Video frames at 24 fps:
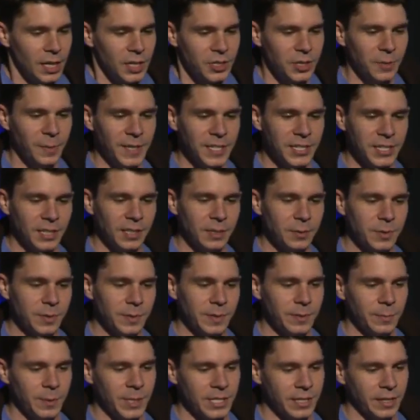So
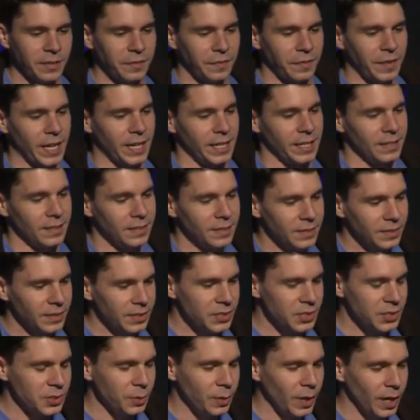basically, we said, fine.
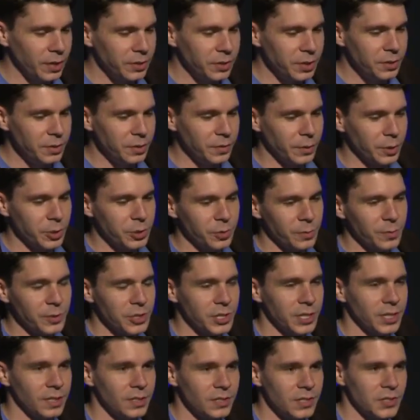It's too hard to do virtual
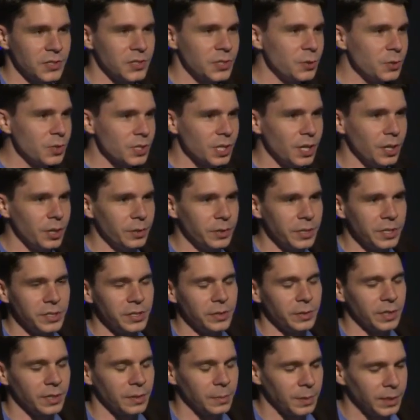machines. It's too slow to
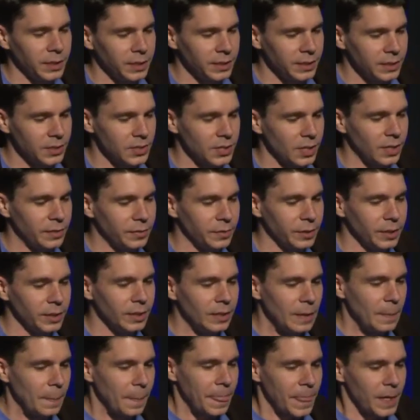do it completely in software.
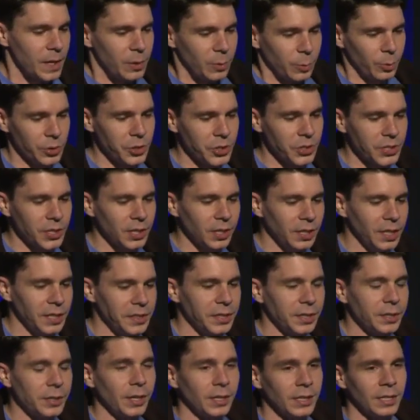We're just going to
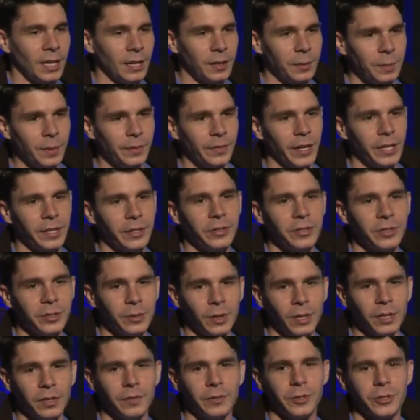let the cloud provider
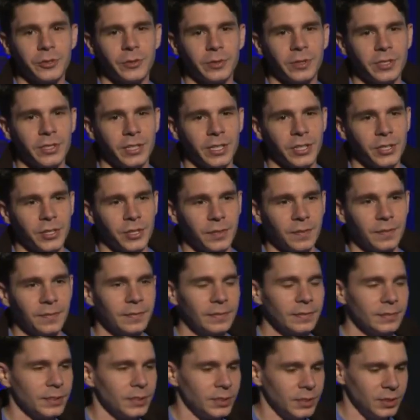do all the virtualization.
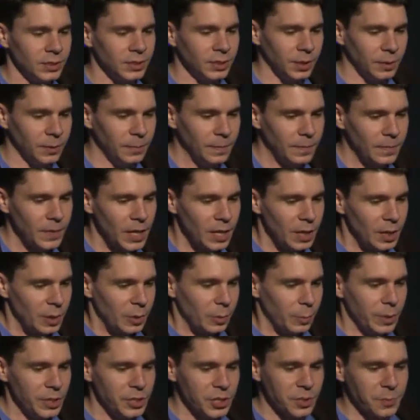So
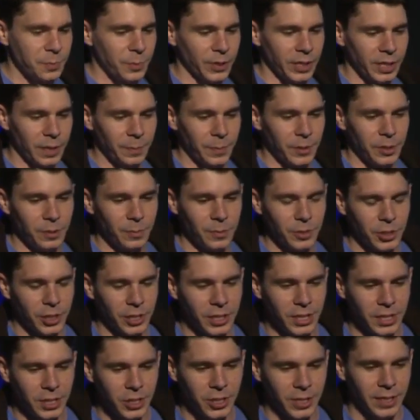we just bring up a new
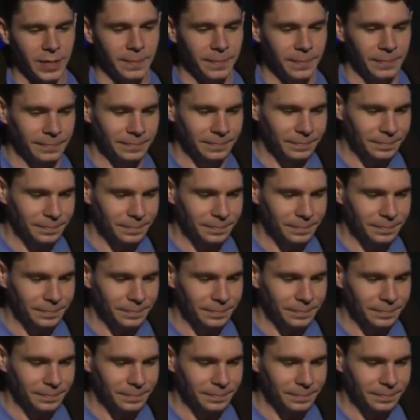machine each time.